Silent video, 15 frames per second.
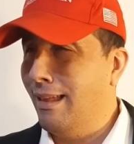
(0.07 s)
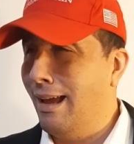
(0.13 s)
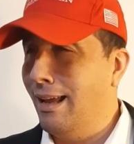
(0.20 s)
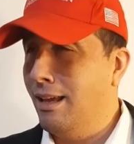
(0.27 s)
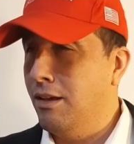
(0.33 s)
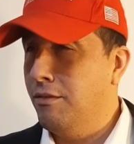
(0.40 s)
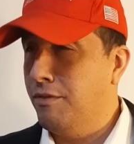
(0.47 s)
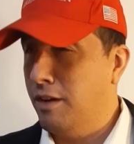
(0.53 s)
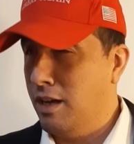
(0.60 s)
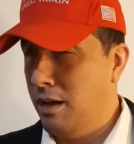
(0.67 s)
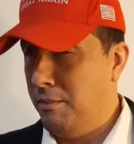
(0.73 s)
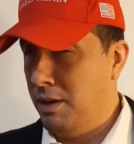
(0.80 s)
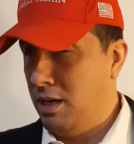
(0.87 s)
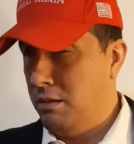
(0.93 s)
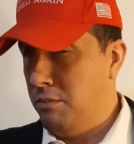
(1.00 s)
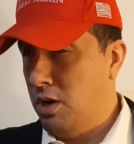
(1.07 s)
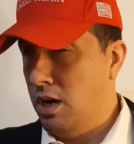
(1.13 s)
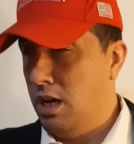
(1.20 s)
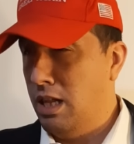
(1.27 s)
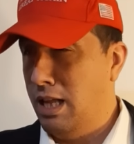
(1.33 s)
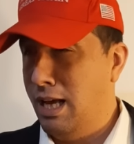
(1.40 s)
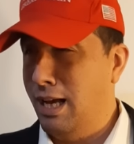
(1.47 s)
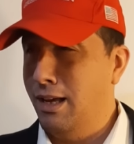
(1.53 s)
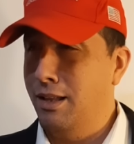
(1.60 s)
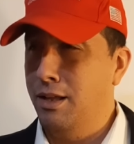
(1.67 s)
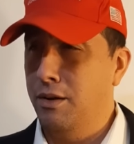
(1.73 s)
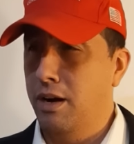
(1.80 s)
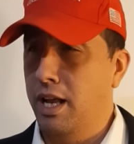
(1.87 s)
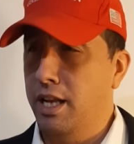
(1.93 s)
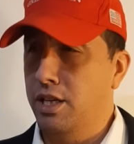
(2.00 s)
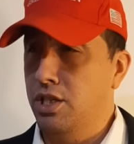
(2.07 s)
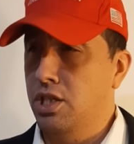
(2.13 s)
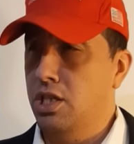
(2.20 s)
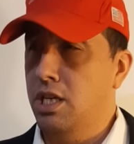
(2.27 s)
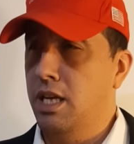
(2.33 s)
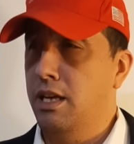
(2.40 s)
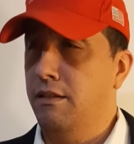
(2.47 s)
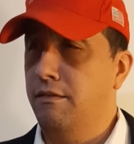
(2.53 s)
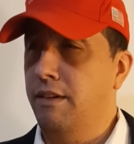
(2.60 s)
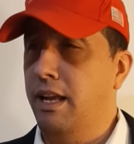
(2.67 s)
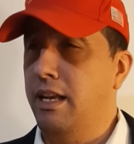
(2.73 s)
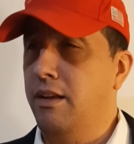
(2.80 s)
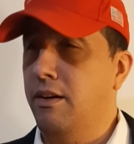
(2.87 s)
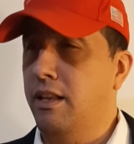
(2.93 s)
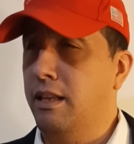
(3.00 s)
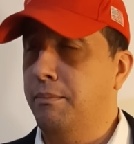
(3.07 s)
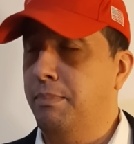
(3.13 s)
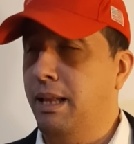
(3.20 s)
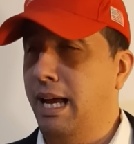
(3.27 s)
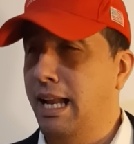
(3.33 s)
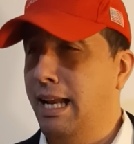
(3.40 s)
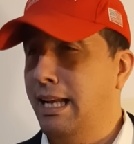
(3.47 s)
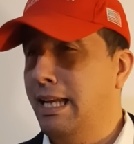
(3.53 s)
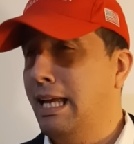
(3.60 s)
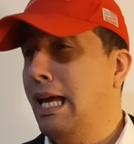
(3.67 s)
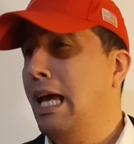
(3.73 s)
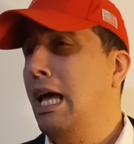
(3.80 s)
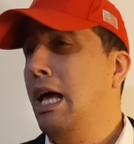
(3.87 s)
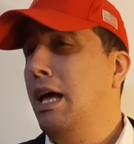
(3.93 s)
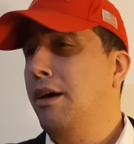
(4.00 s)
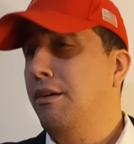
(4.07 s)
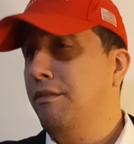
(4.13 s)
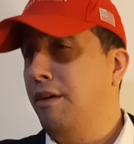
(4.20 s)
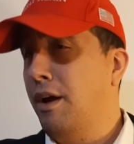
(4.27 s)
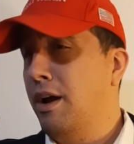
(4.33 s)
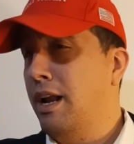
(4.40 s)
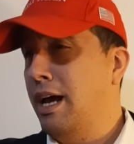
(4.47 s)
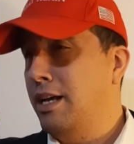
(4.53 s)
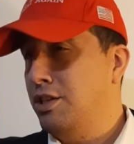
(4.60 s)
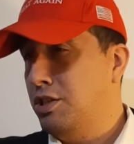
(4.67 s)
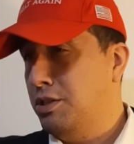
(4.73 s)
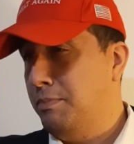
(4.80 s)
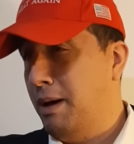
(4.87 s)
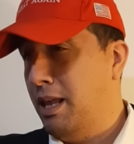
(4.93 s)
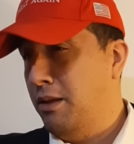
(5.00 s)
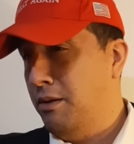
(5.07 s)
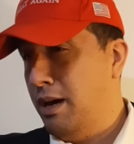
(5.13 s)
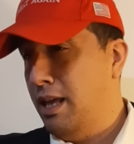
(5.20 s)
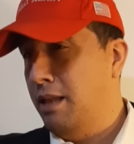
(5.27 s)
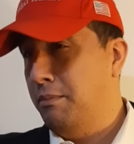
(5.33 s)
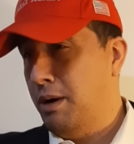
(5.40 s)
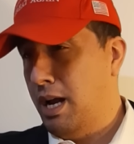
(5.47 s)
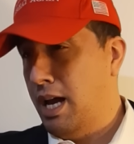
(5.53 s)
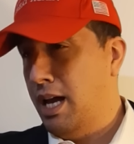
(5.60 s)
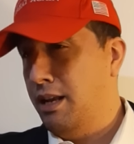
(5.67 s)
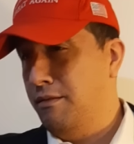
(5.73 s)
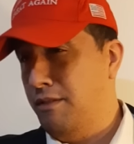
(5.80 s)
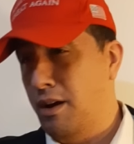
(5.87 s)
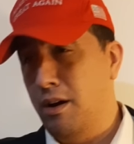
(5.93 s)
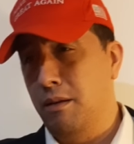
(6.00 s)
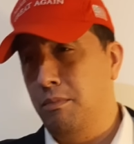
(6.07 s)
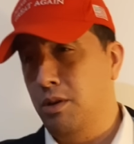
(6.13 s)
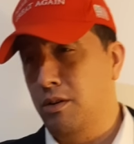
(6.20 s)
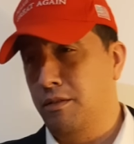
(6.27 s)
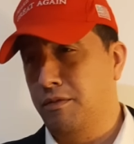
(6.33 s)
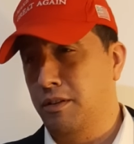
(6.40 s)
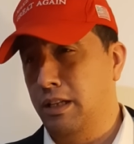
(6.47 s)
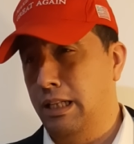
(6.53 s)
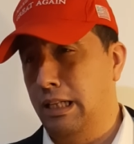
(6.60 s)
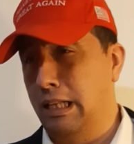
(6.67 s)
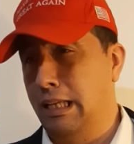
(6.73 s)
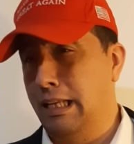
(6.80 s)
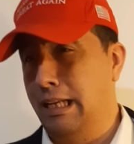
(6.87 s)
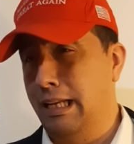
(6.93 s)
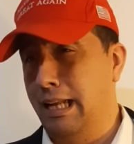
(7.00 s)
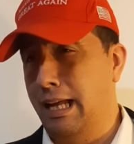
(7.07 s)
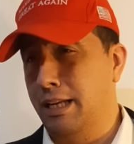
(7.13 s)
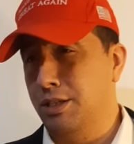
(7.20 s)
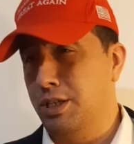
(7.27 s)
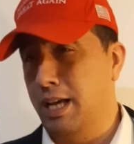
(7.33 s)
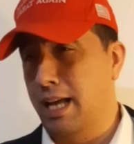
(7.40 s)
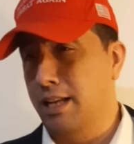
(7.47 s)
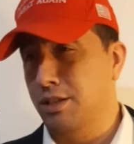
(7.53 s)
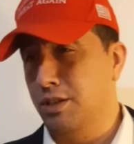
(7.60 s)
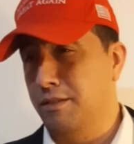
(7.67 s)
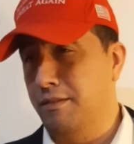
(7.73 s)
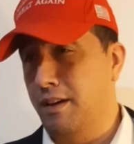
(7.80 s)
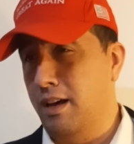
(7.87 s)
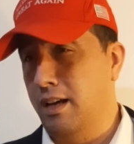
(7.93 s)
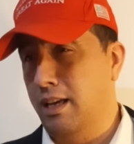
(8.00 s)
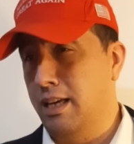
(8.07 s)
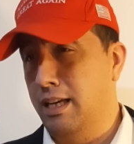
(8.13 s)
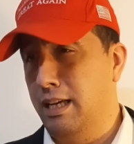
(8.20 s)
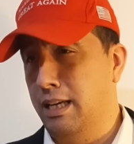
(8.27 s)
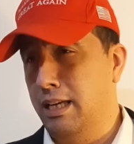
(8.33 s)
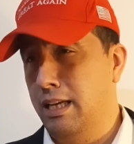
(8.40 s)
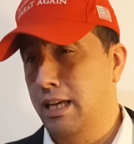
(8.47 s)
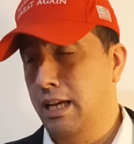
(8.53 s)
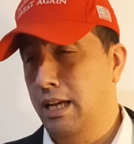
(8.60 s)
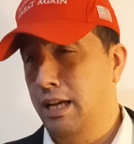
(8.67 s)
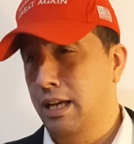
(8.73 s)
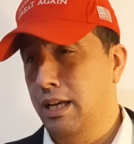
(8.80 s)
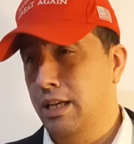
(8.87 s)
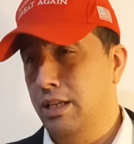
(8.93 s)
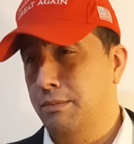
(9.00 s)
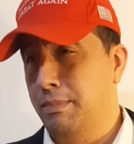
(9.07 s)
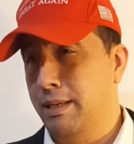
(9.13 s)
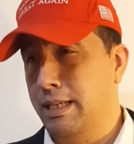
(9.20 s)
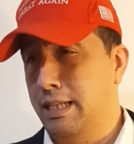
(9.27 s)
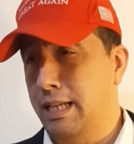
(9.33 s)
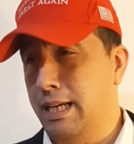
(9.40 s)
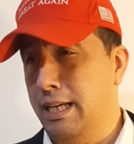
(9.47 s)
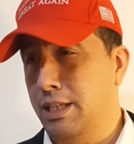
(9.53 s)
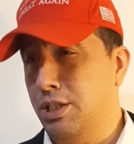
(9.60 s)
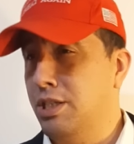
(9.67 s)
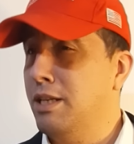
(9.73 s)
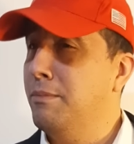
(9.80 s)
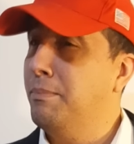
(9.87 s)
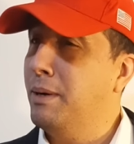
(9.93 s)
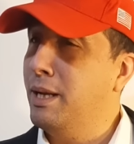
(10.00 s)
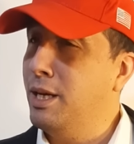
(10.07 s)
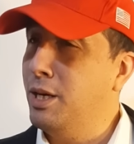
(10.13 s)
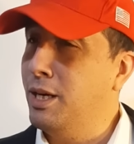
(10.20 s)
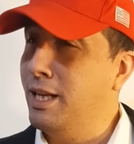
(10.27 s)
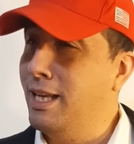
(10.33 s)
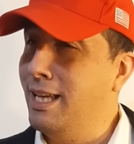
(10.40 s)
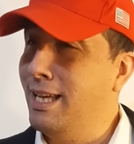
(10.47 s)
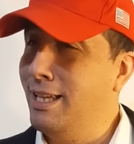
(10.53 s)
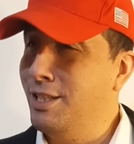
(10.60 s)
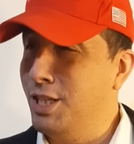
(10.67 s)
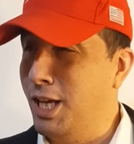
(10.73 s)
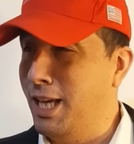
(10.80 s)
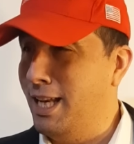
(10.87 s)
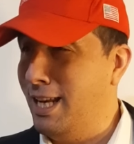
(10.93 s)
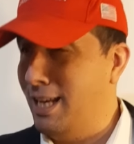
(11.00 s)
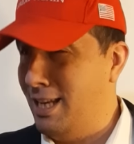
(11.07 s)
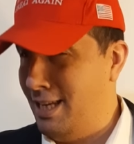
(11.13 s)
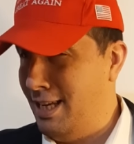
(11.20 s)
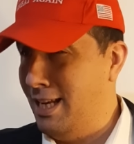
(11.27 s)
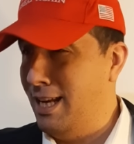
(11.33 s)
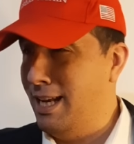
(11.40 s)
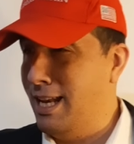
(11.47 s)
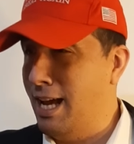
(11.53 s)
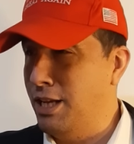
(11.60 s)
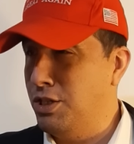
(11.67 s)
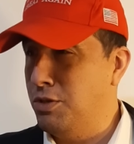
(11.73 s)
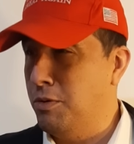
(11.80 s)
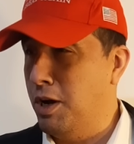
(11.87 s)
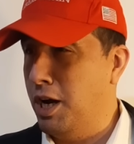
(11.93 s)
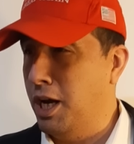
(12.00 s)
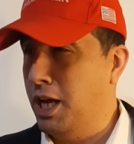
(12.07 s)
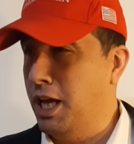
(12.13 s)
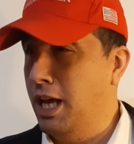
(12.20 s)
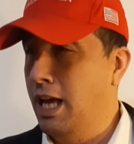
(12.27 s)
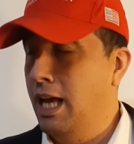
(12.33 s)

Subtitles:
thank you for coming to Mar-A-Lago, the greatest venue on the planet. Very nice, by the way, the bride, very beautiful. Not as hot as Ivanka, but still pretty good. So you did nice work,